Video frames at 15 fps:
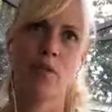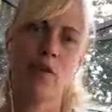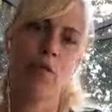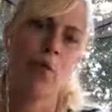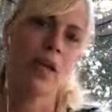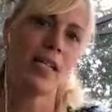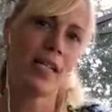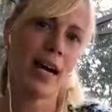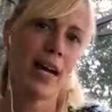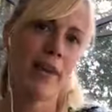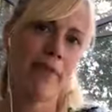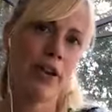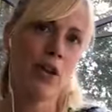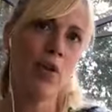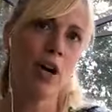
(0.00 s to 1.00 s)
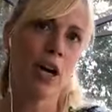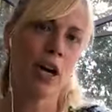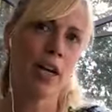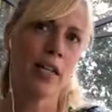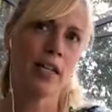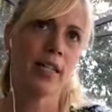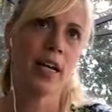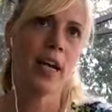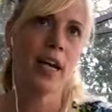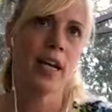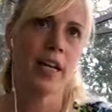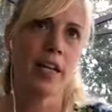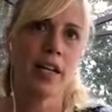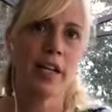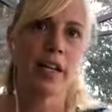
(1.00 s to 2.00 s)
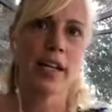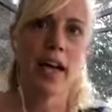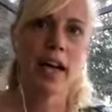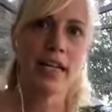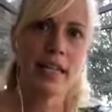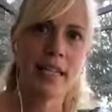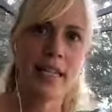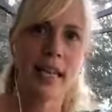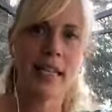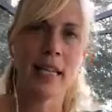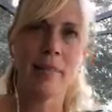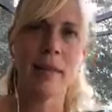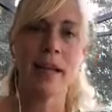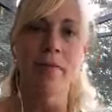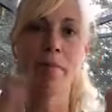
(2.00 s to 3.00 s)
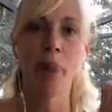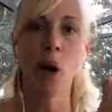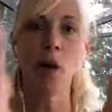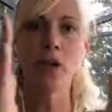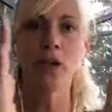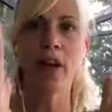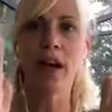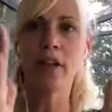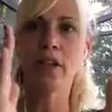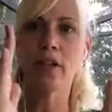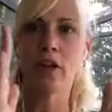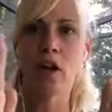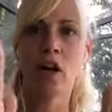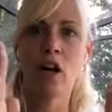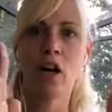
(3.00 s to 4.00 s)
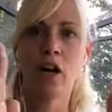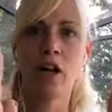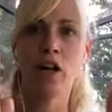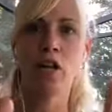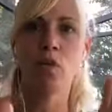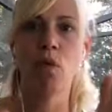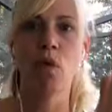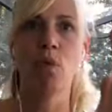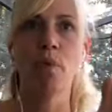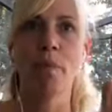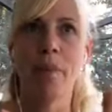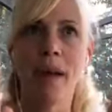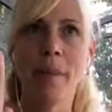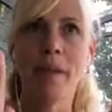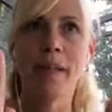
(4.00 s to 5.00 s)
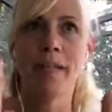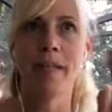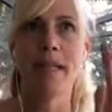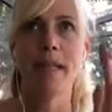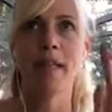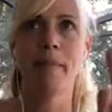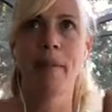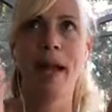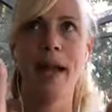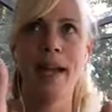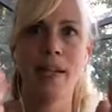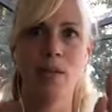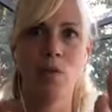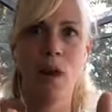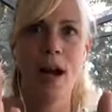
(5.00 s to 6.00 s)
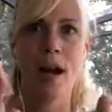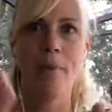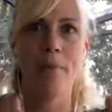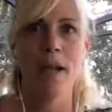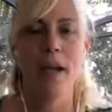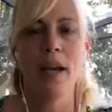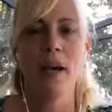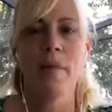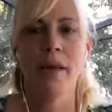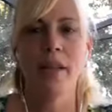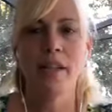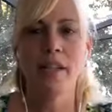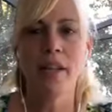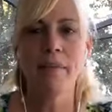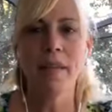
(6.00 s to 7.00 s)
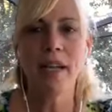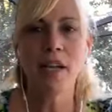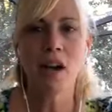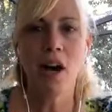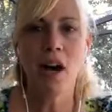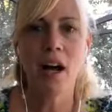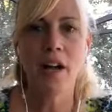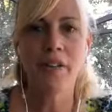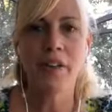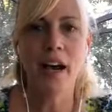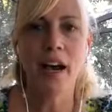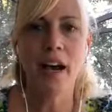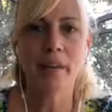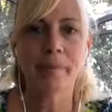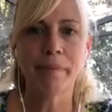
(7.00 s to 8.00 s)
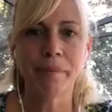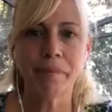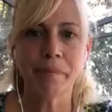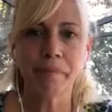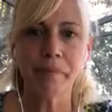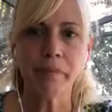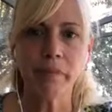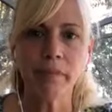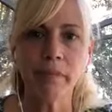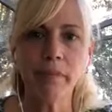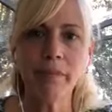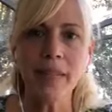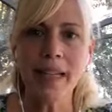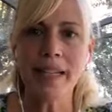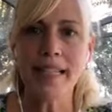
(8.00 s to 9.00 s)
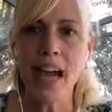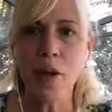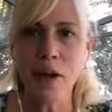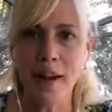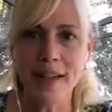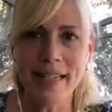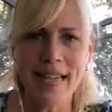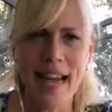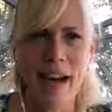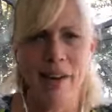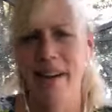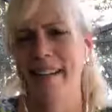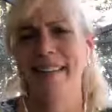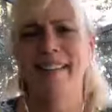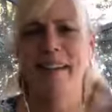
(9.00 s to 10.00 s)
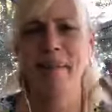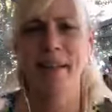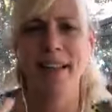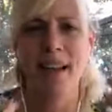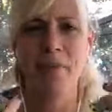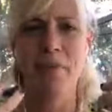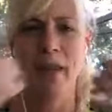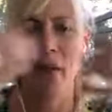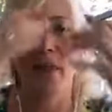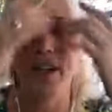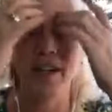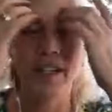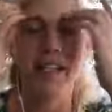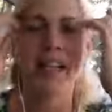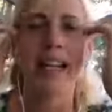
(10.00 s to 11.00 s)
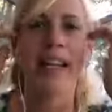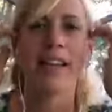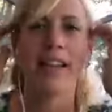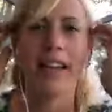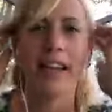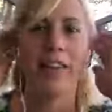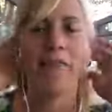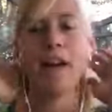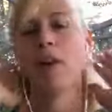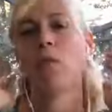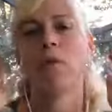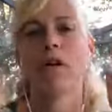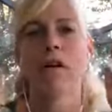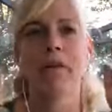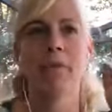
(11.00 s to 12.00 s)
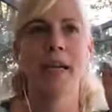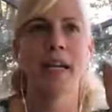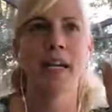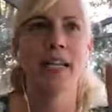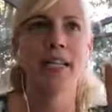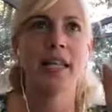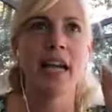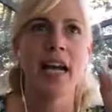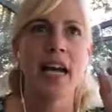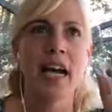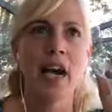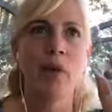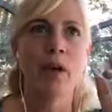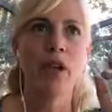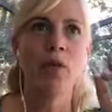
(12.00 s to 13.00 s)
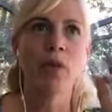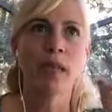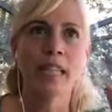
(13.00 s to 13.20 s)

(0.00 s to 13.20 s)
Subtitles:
if one side of you hurts, you kind of see that limping. If both sides hurt, you won't be able to see the pain as well. But there's something called down on sound, and it's something that we just say in the vet world, because when you